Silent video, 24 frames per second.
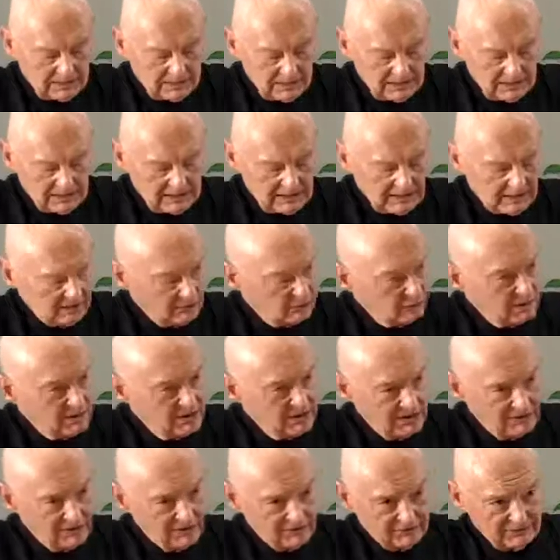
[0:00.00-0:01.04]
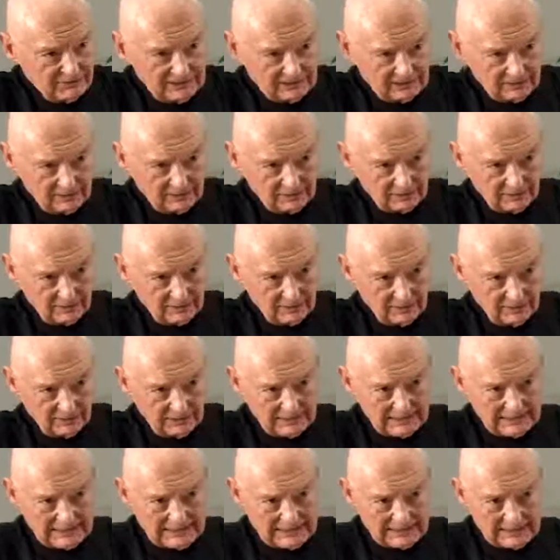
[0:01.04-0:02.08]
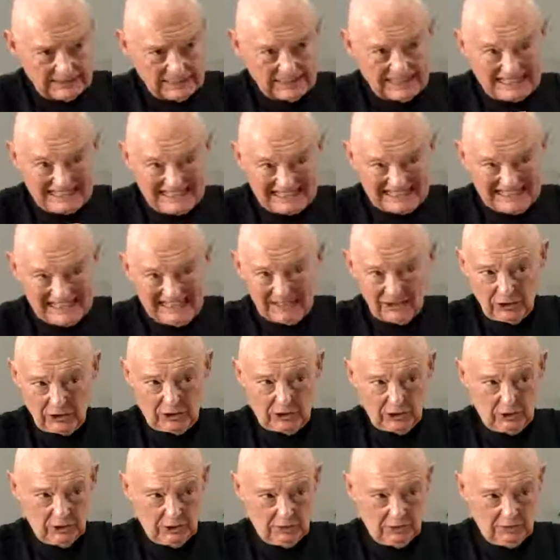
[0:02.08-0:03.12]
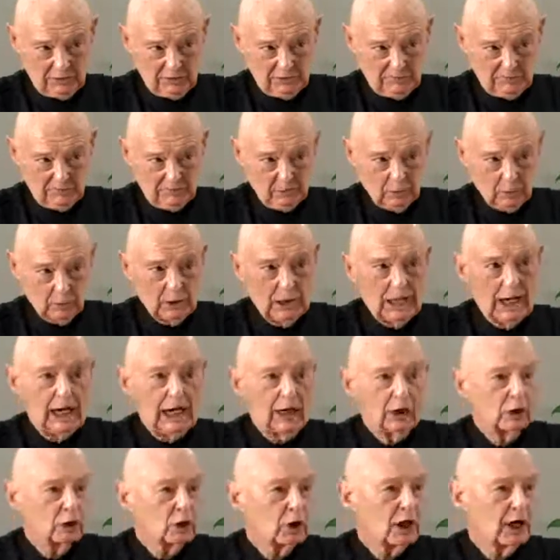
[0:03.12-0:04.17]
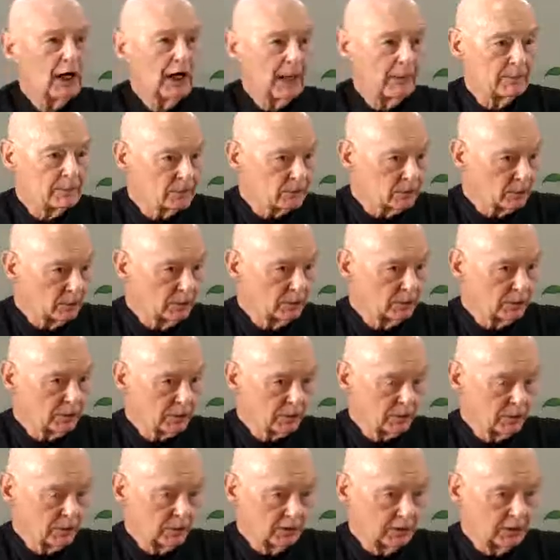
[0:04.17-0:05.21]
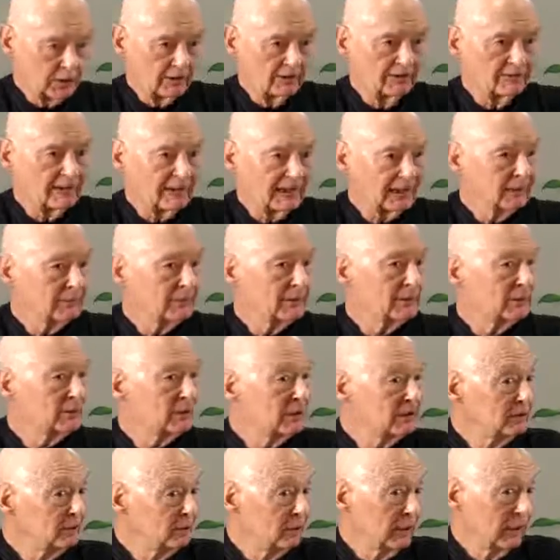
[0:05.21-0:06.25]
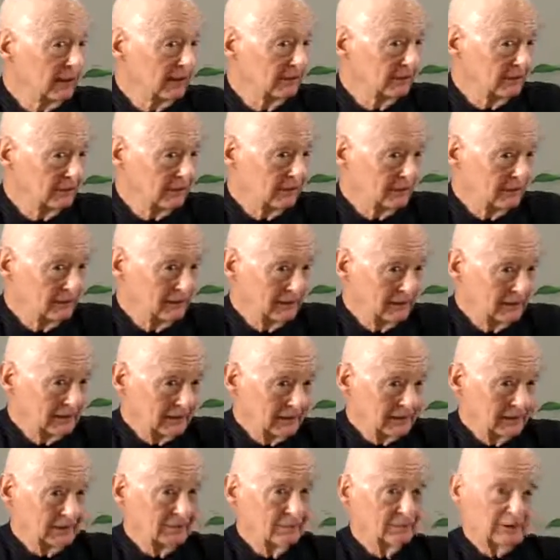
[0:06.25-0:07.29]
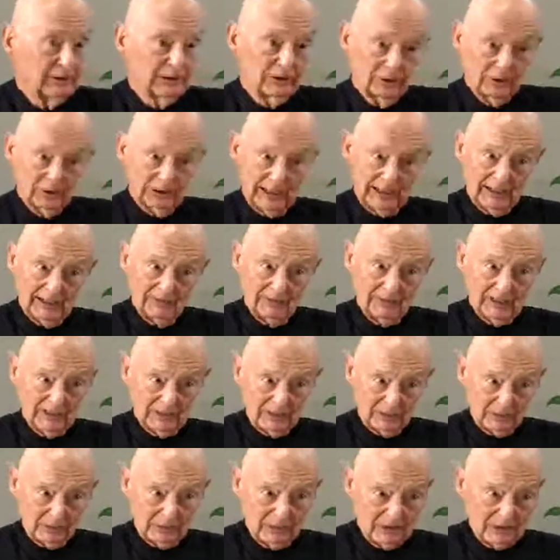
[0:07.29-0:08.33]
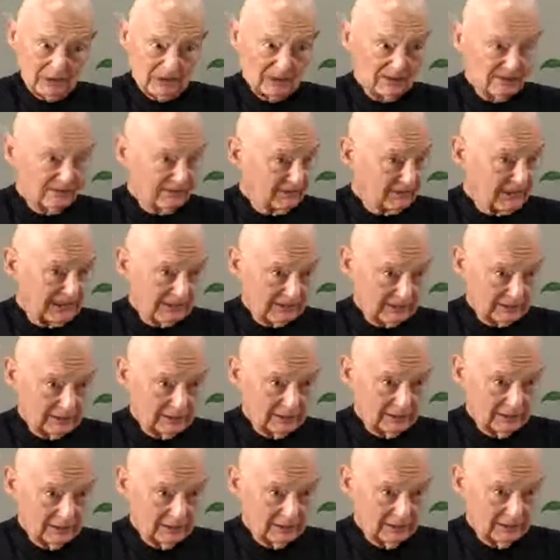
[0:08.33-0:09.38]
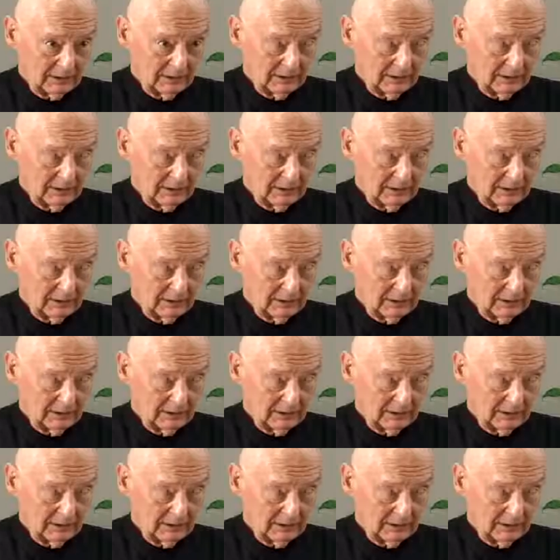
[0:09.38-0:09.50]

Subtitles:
this intrinsic factor is essential for our absorption of vitamin B12. If we don't have the intrinsic factor,